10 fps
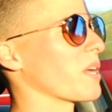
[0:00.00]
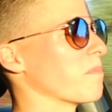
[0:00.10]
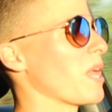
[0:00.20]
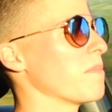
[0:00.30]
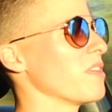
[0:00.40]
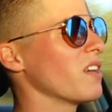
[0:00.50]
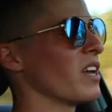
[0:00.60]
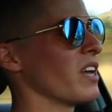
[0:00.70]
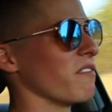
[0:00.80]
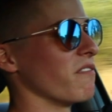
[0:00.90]
and maybe
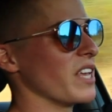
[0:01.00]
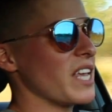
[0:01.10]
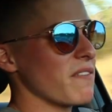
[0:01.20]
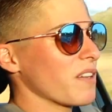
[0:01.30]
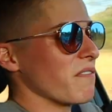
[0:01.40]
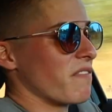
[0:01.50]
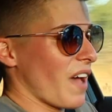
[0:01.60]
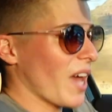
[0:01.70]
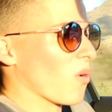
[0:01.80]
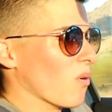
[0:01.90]
even
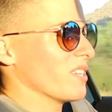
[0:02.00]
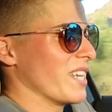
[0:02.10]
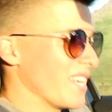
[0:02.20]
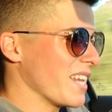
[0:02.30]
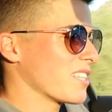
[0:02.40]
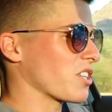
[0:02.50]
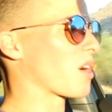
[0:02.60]
Vettel, he needs to